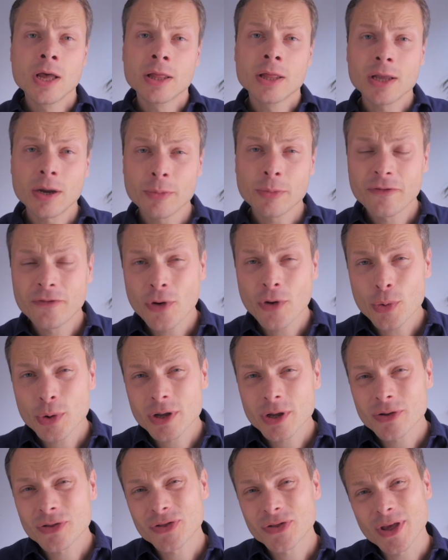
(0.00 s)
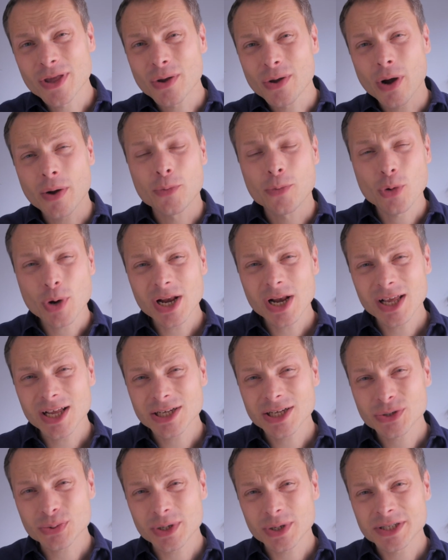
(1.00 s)
Now, before we continue, I'm really
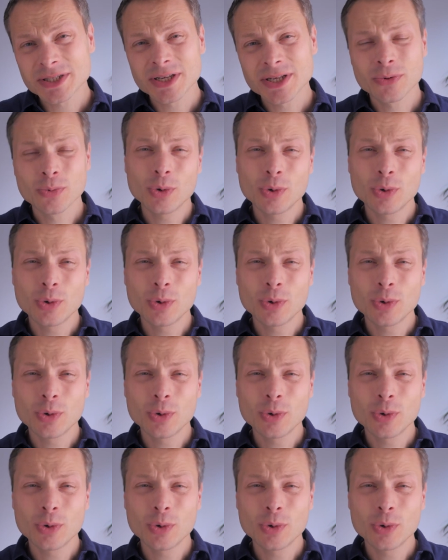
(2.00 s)
interested,